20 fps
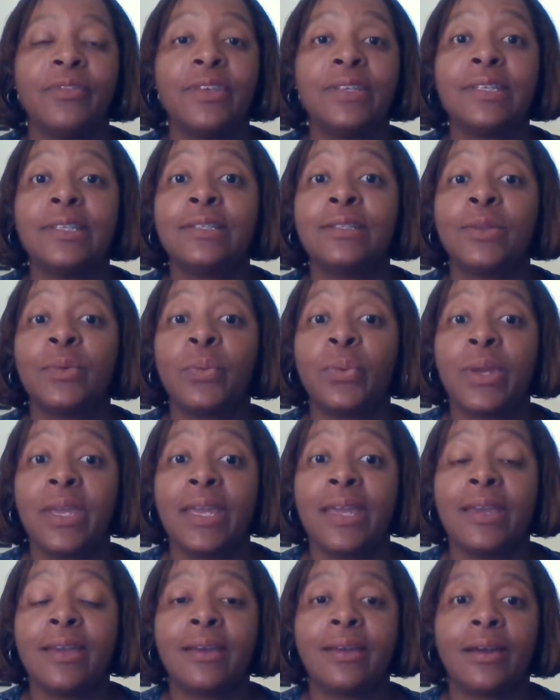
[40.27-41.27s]
this is the
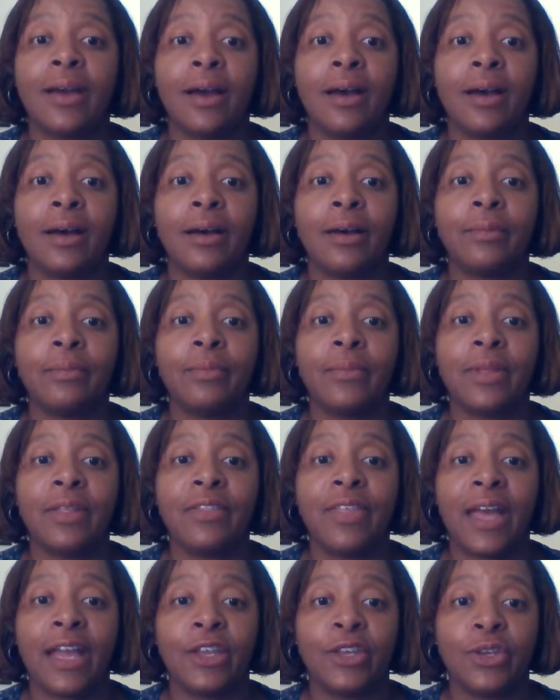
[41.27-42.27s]
week
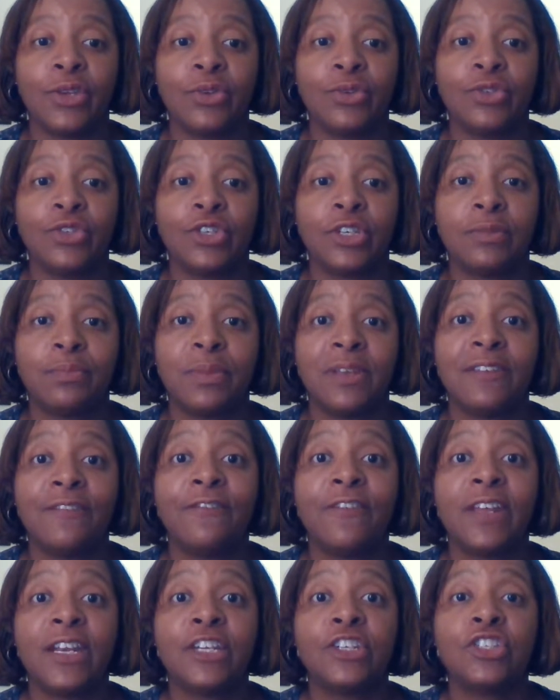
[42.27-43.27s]
that you should be
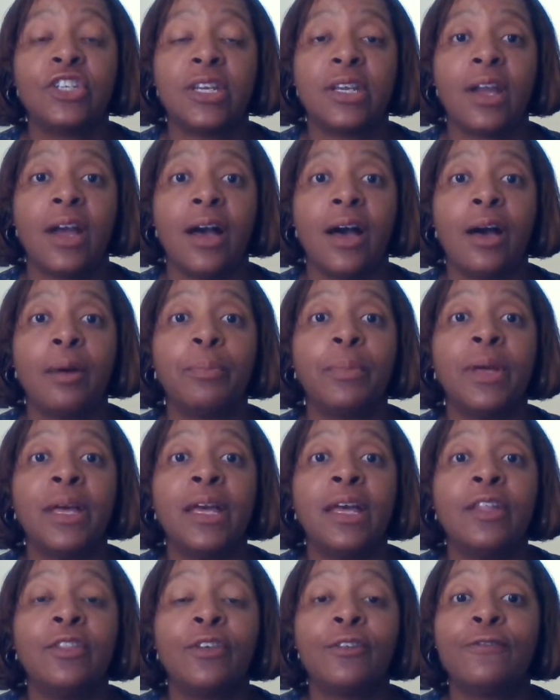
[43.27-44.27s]
finishing up
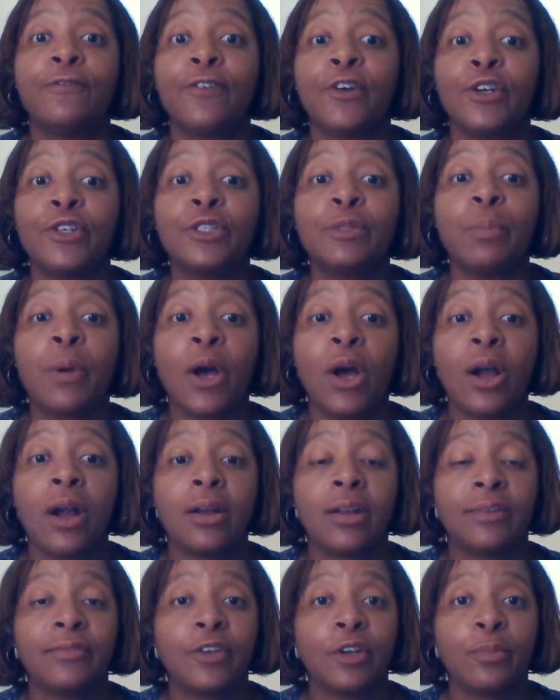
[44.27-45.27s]
the first
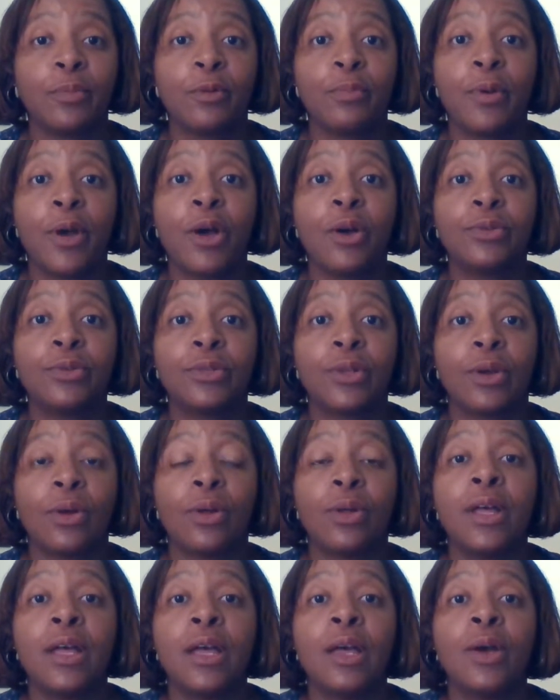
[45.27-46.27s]
part of your
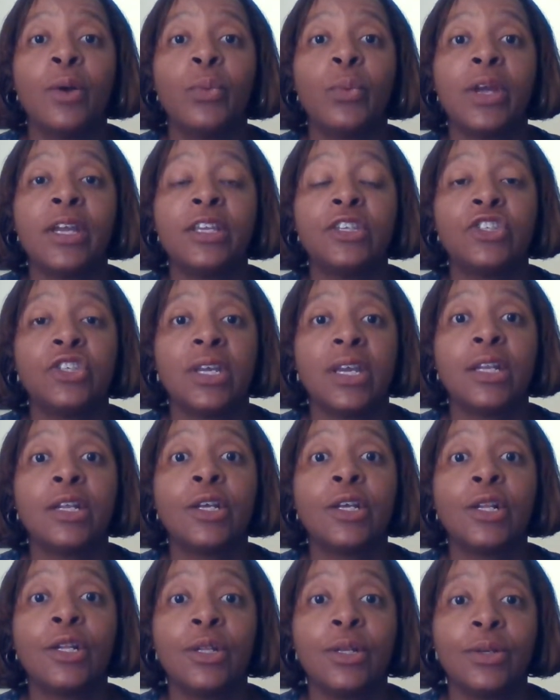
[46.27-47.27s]
proposal, which
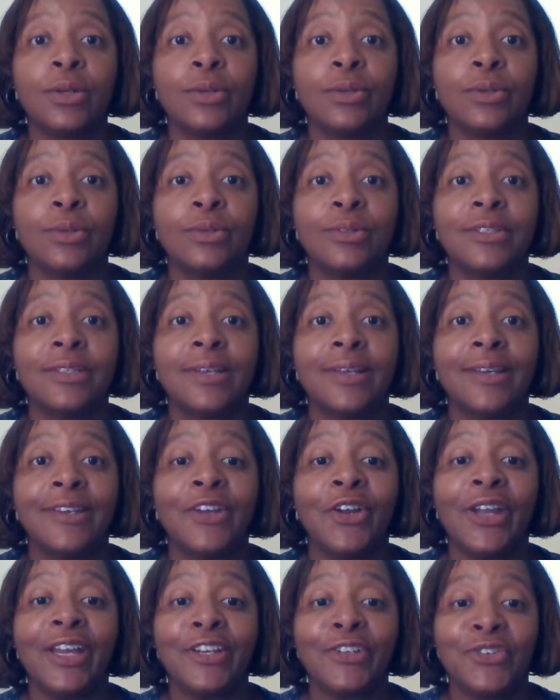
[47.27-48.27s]
includes
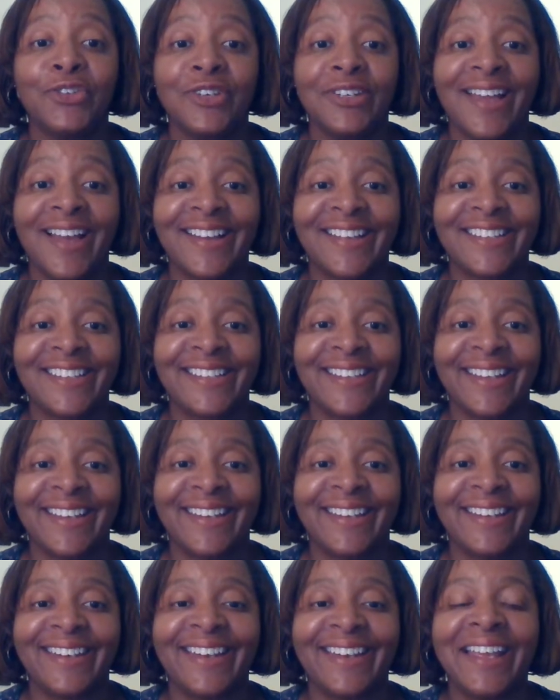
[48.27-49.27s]
your
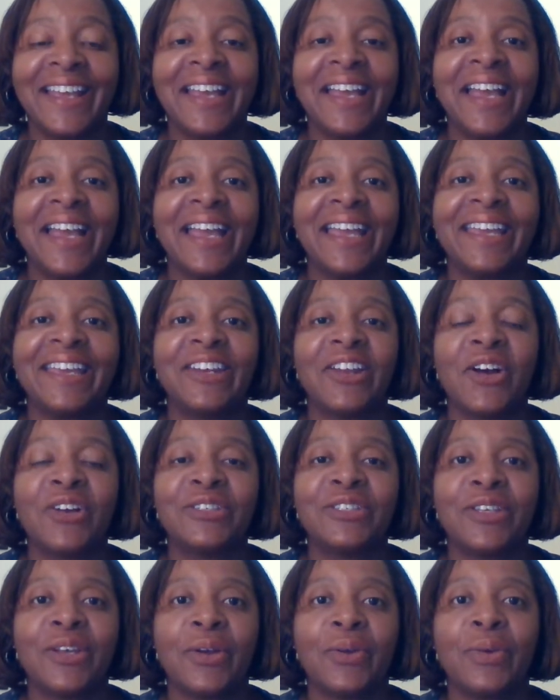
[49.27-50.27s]
introduction. It
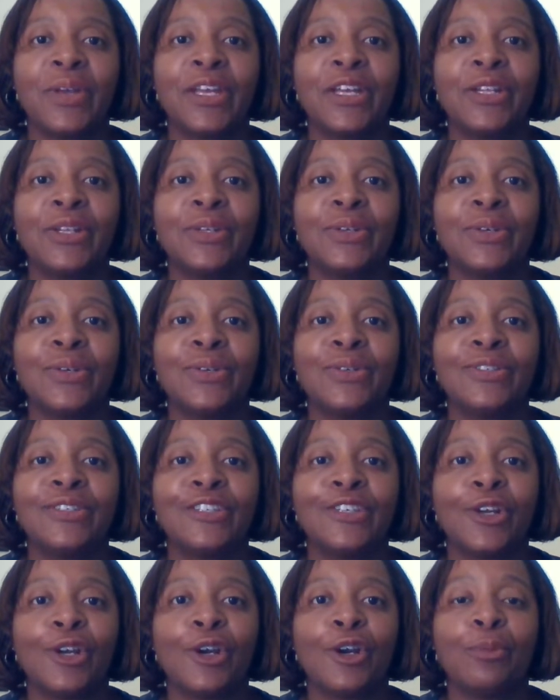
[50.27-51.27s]
also includes
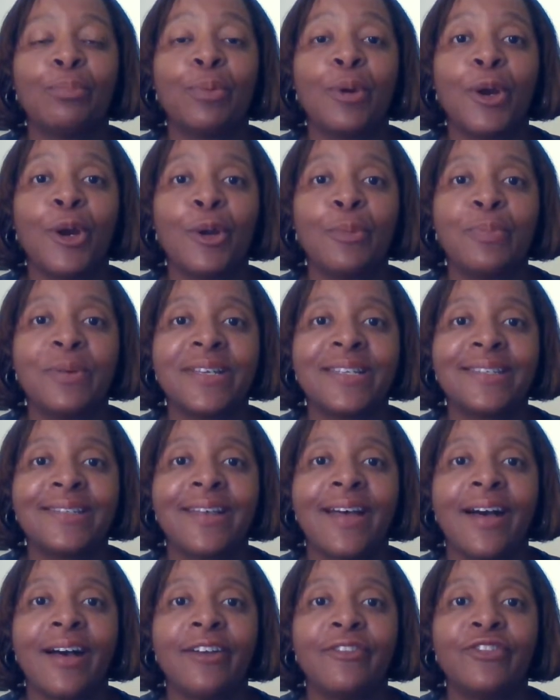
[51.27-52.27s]
your purpose
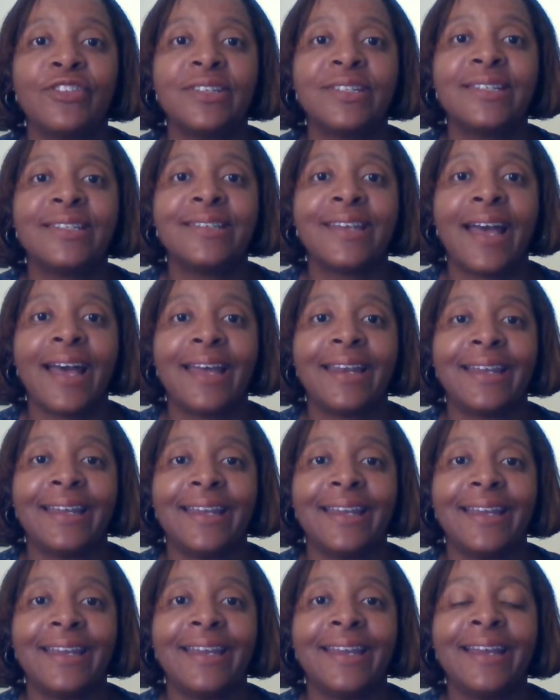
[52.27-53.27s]
of the
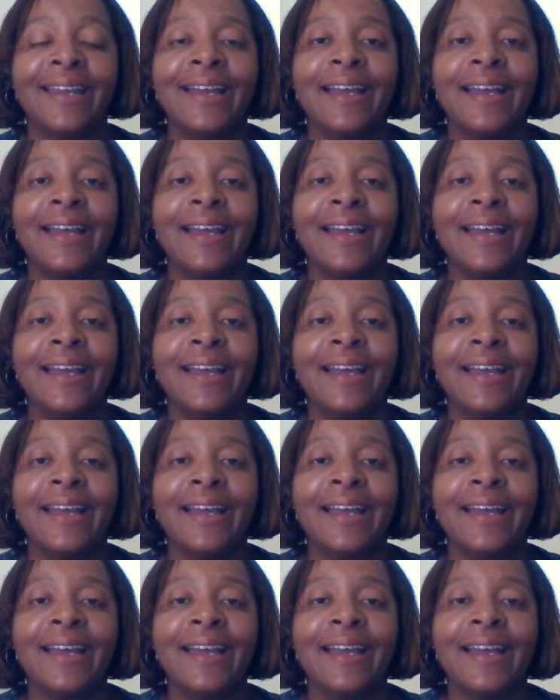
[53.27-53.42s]
study.